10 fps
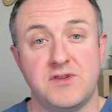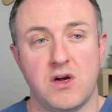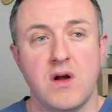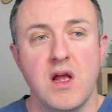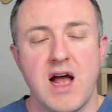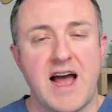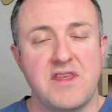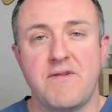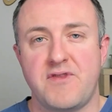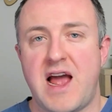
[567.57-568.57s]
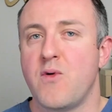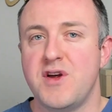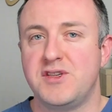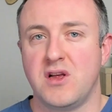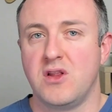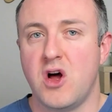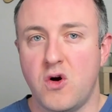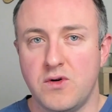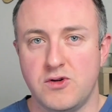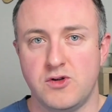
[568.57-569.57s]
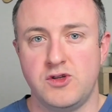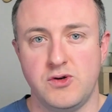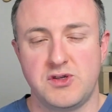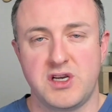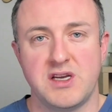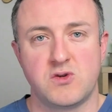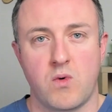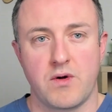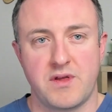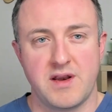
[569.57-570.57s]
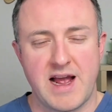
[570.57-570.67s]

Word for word: So I think for that reason alone, Zoosk is worth it.